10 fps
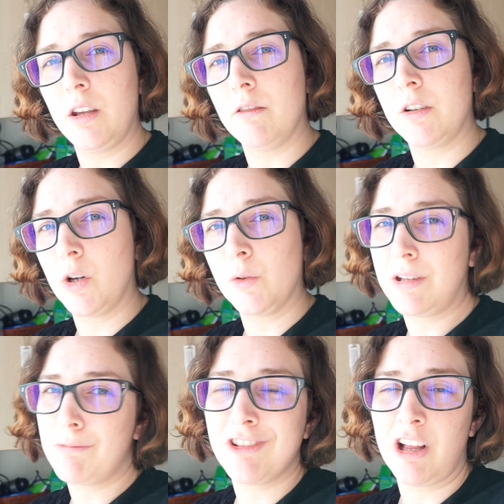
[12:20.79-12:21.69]
even knows
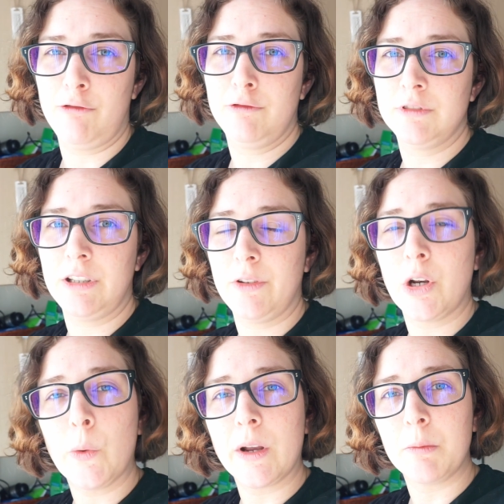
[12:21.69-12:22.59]
himself, if you
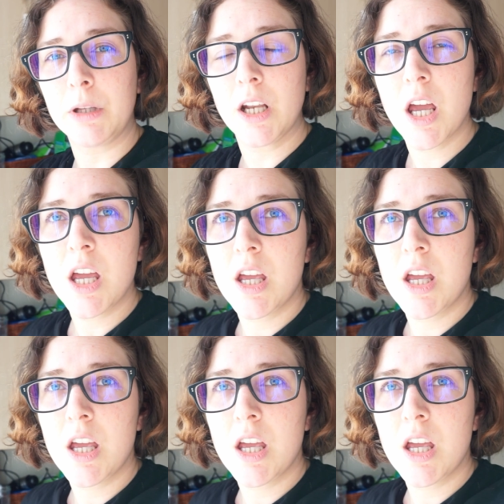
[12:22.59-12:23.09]
know what I mean.